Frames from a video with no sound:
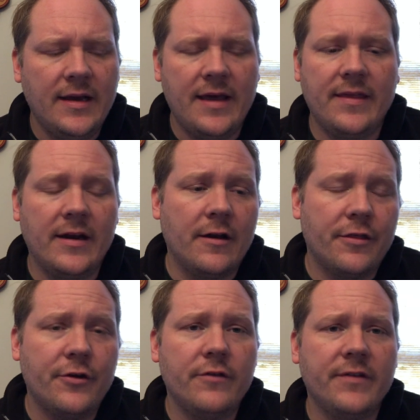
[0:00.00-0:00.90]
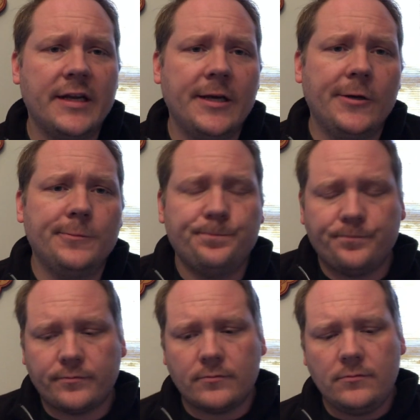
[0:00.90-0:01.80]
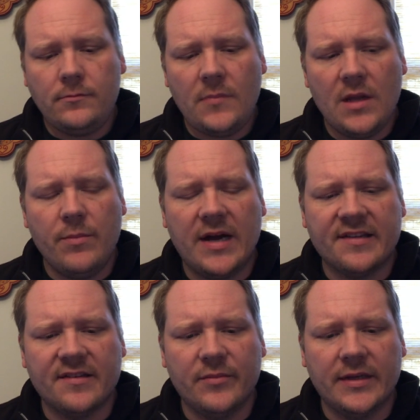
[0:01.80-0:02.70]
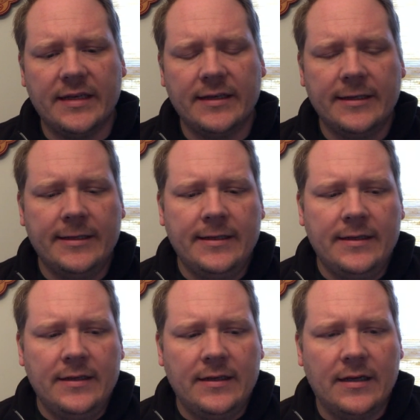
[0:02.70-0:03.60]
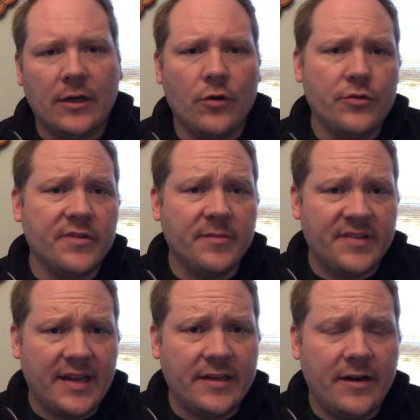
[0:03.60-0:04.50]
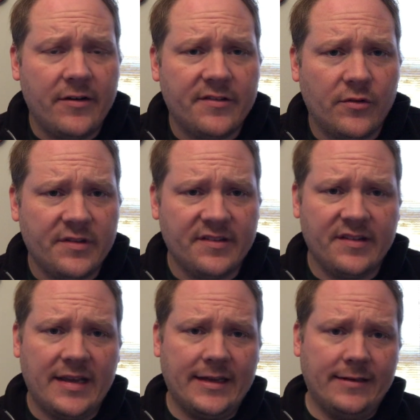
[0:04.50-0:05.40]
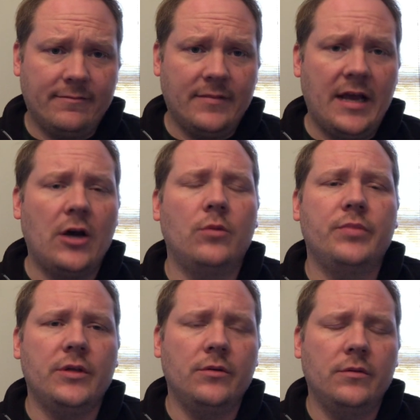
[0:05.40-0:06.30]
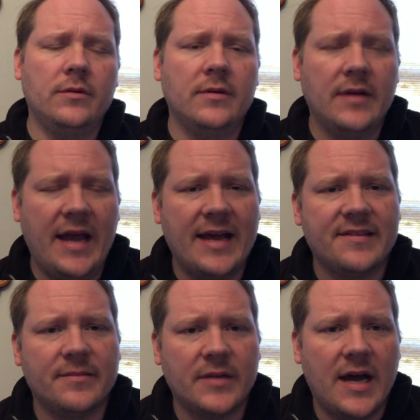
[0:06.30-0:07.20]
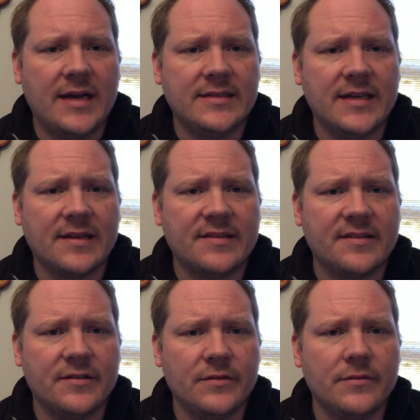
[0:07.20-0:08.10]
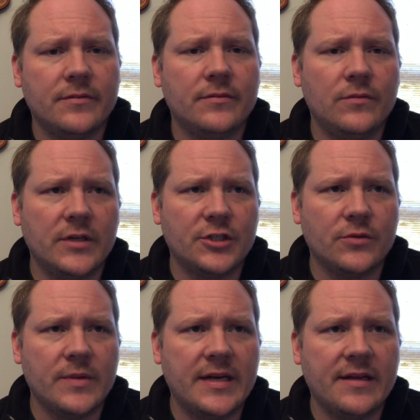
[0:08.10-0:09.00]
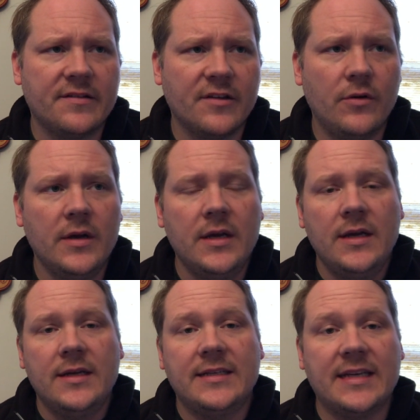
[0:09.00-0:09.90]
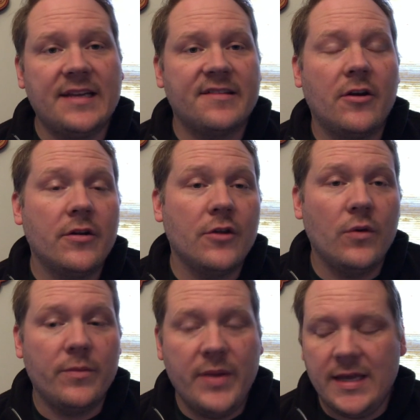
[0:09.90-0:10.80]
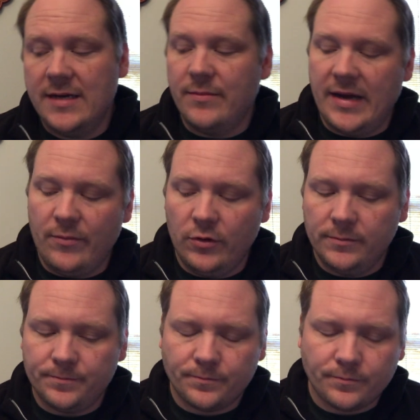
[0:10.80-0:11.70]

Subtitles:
And then in a third video, possibly go through some secondary sources that can help you add some context to what you're reading. So to get started though with picking a Bible,